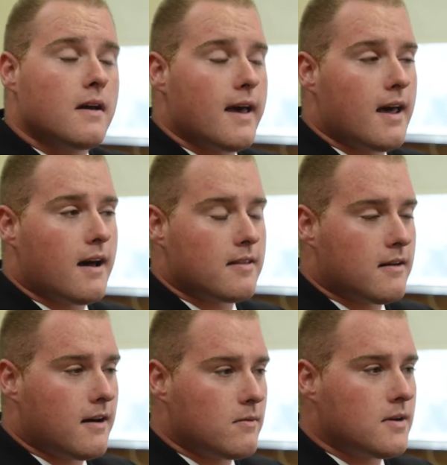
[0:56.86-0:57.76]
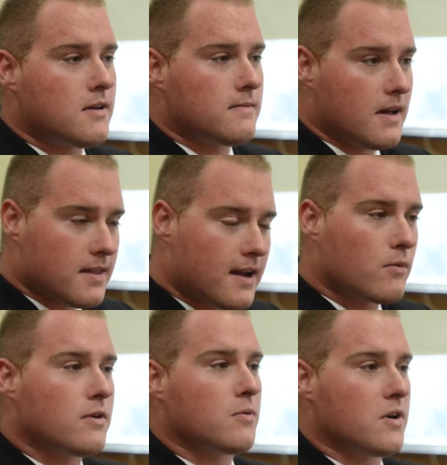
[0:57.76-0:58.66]
And I thought, well, I think I
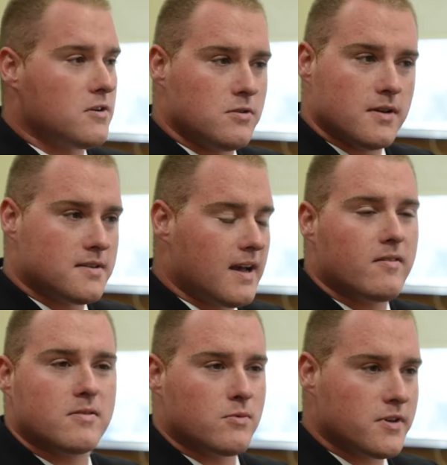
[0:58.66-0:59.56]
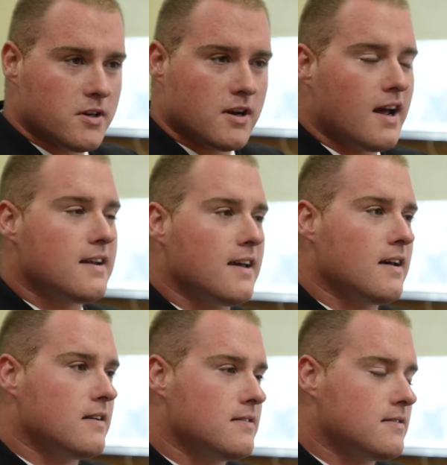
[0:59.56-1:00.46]
really want to do this. I have some really good
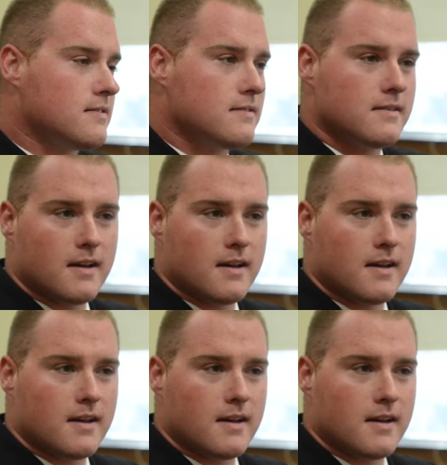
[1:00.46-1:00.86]
ideas.